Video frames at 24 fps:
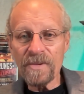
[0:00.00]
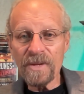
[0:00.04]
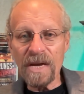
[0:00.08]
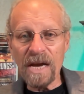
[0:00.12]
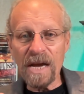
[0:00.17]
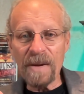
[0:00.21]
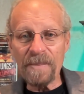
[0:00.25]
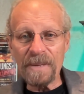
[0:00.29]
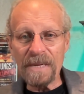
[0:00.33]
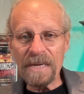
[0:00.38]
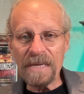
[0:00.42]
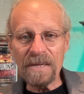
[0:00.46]

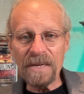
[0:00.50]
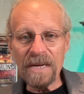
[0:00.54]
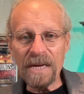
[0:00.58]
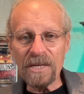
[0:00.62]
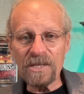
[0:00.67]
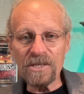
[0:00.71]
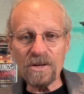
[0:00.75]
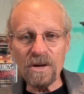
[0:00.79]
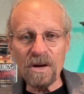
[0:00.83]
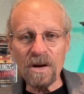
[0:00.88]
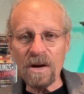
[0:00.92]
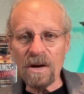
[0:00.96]
I mean,
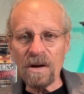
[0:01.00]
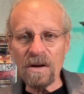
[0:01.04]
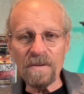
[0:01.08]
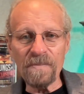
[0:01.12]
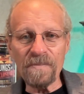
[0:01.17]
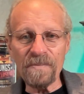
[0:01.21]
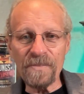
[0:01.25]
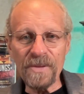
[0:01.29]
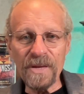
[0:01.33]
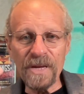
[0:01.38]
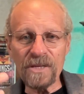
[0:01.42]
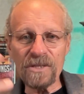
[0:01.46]
it's
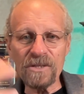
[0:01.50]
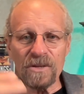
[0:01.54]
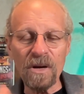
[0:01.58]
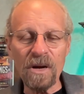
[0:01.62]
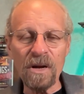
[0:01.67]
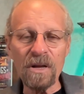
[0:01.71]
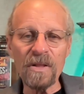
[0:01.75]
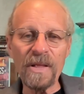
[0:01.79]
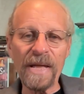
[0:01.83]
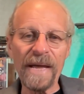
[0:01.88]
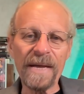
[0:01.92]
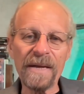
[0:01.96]
all
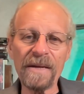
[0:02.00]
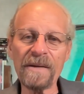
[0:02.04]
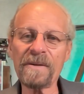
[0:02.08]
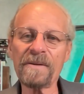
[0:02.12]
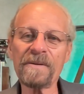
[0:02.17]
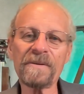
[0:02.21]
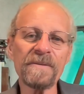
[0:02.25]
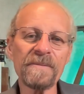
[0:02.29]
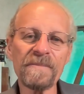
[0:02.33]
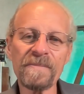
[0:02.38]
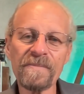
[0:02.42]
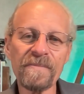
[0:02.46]
like
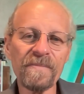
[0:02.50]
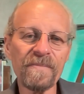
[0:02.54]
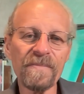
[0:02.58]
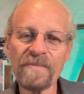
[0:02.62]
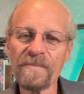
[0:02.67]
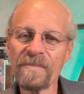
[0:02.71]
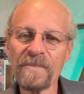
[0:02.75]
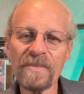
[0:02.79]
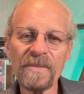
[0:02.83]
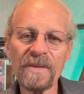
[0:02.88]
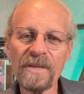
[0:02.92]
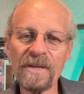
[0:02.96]

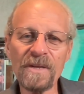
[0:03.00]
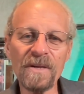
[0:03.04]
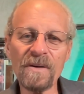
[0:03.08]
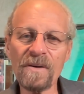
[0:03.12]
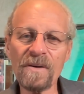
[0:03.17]
You know,